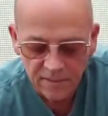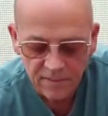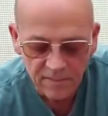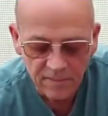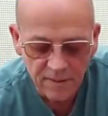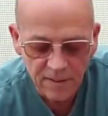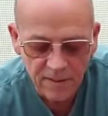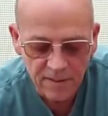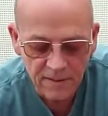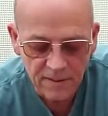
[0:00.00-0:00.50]

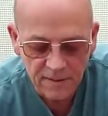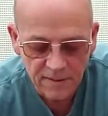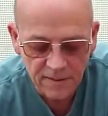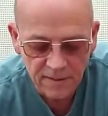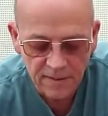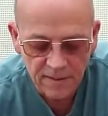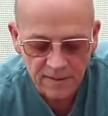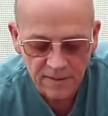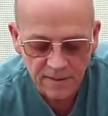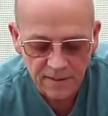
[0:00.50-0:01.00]
But
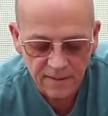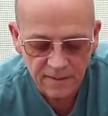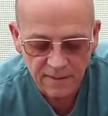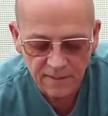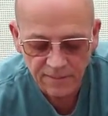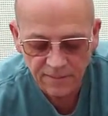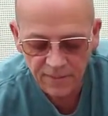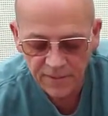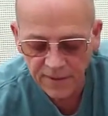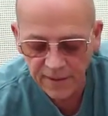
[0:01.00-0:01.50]

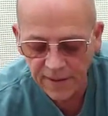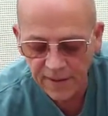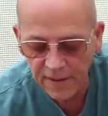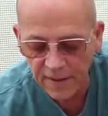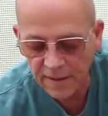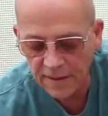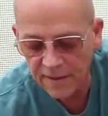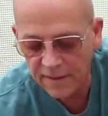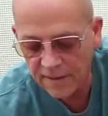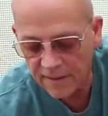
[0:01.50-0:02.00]
for
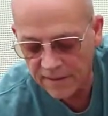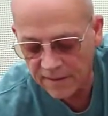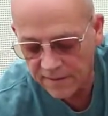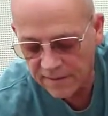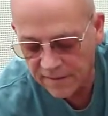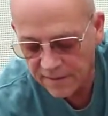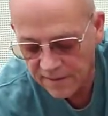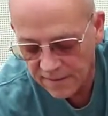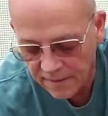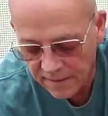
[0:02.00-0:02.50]
now,
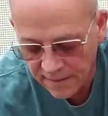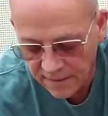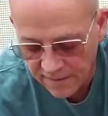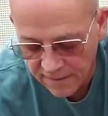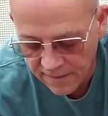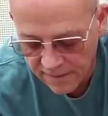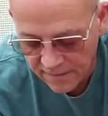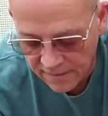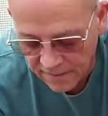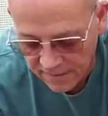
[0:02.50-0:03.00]

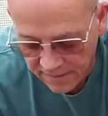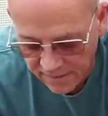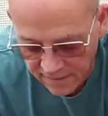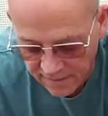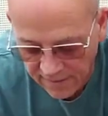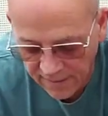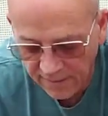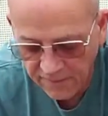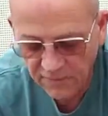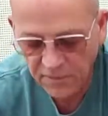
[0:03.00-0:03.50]

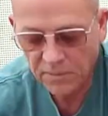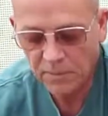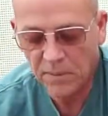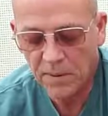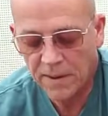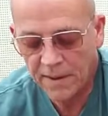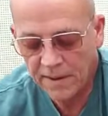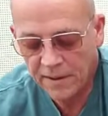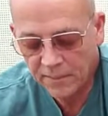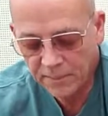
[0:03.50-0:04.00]
that one's
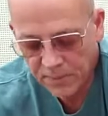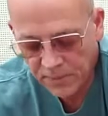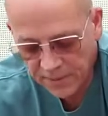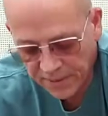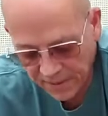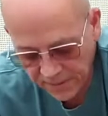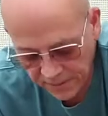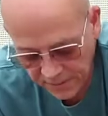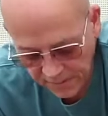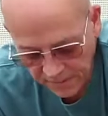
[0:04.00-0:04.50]
planted pretty
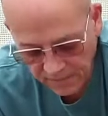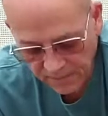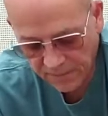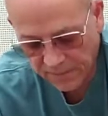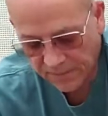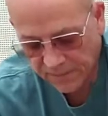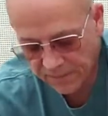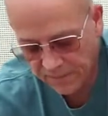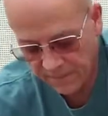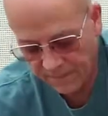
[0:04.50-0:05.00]
good as
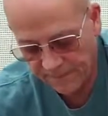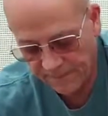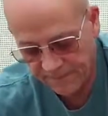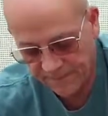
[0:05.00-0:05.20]
well.